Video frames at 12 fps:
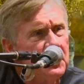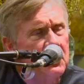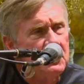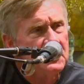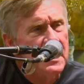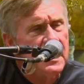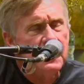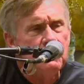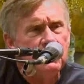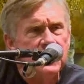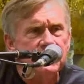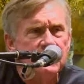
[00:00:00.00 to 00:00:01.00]
Broke down
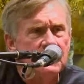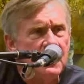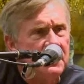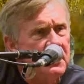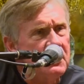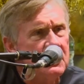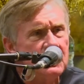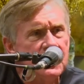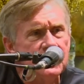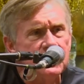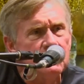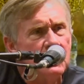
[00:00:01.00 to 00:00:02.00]
and busted on an old
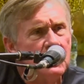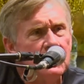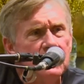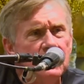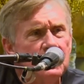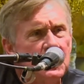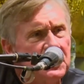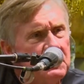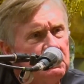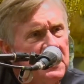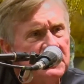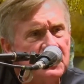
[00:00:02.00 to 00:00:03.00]
desert road with the
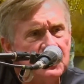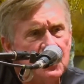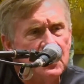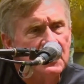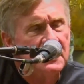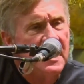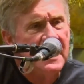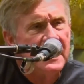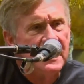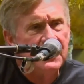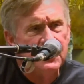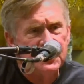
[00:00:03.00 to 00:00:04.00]
buzzer circling
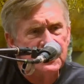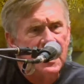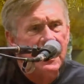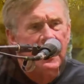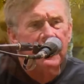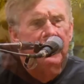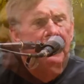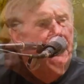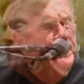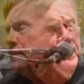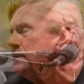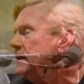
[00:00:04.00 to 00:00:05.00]
high in the sky.
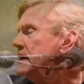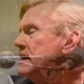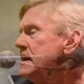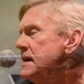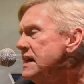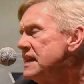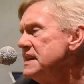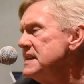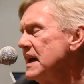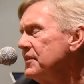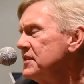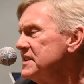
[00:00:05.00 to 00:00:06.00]

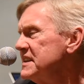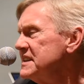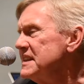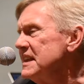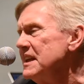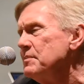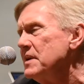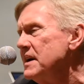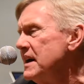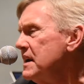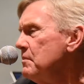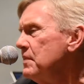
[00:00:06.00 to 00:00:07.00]
Nothing to see
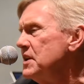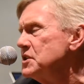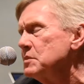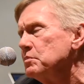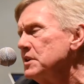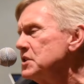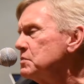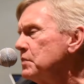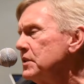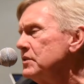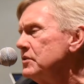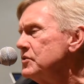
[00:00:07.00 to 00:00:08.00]
but a bunch of bleached
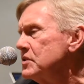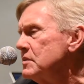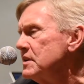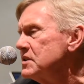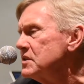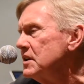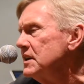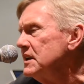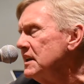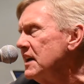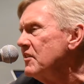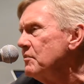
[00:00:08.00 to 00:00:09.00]
bones and my sorry
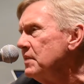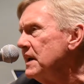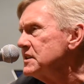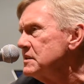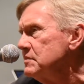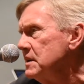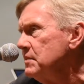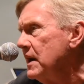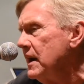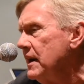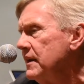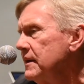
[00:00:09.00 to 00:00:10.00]
life passing me
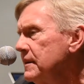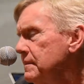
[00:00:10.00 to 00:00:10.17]
by